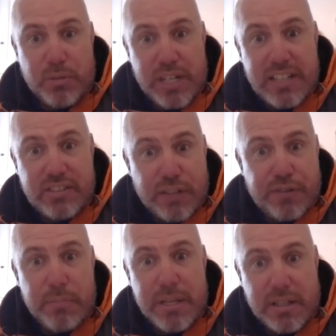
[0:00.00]
really, isn't it,
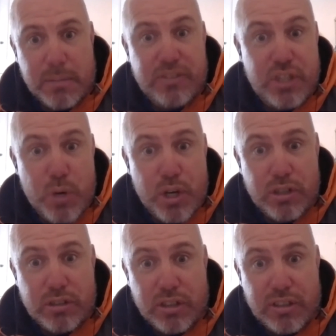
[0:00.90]
from the busy
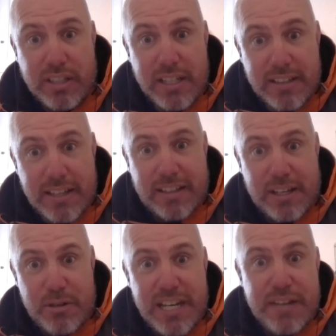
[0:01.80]
world
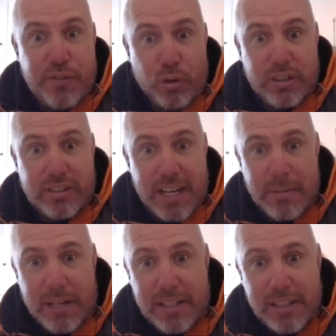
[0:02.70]
that you live all the
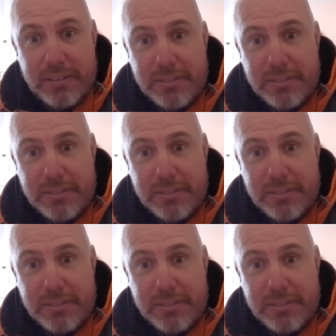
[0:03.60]
time, like, yeah.